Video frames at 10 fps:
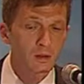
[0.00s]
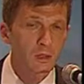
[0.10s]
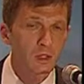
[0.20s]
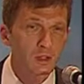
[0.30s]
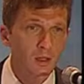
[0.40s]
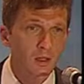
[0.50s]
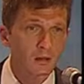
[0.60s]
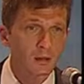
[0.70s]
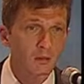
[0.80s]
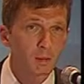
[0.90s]
images,
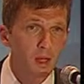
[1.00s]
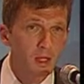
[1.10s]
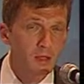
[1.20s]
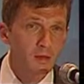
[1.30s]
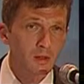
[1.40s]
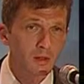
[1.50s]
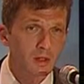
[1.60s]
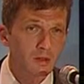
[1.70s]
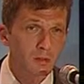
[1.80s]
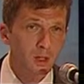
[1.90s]
and
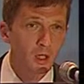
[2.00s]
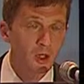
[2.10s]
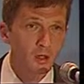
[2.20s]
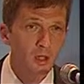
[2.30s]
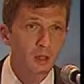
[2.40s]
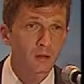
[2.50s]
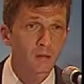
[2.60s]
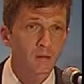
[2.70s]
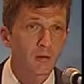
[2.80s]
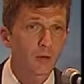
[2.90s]
the
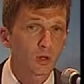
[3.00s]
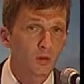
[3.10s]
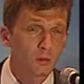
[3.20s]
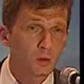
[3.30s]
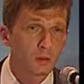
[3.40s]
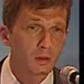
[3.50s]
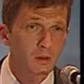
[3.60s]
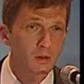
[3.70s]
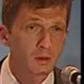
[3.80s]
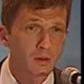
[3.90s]
grid
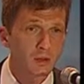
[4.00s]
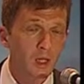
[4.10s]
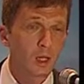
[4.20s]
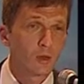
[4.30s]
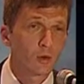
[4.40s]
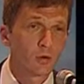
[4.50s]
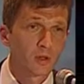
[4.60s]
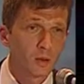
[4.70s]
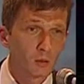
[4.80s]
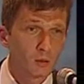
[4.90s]
shows the location of
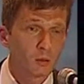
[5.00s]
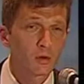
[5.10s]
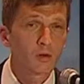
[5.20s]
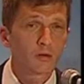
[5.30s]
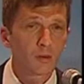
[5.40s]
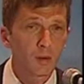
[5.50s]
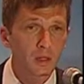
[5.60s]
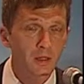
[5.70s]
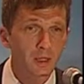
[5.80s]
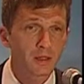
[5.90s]
photo
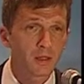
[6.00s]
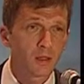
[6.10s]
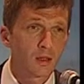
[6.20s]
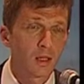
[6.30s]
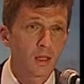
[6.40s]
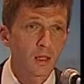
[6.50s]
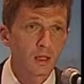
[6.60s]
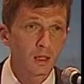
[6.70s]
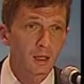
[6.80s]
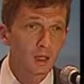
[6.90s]
samples. For
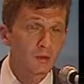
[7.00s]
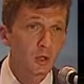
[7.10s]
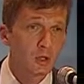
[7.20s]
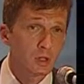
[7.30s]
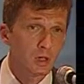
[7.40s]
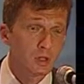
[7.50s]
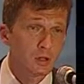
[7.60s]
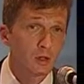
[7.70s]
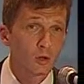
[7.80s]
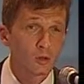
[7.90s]
each photo sample,
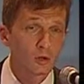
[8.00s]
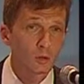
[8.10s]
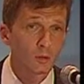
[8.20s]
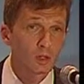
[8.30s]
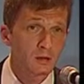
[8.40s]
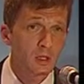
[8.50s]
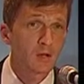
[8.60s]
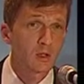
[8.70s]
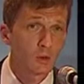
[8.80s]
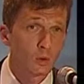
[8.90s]
we do
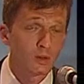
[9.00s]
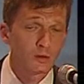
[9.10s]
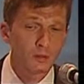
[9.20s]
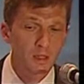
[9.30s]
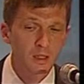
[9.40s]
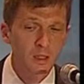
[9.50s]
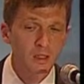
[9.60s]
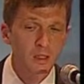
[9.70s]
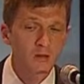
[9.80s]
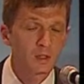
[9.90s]
satellite
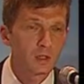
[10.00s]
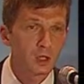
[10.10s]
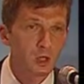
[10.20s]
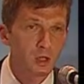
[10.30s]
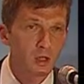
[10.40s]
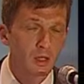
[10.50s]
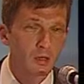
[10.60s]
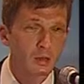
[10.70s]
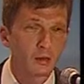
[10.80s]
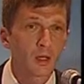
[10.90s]

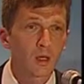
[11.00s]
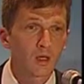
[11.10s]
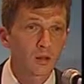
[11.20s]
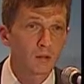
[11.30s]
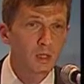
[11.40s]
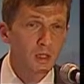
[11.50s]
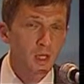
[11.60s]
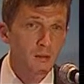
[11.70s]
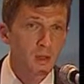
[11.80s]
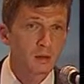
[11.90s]
images of
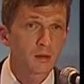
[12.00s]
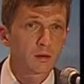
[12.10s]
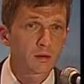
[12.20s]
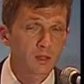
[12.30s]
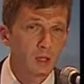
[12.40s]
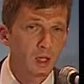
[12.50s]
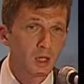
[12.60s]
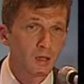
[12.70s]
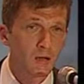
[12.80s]
ultra-high resolution,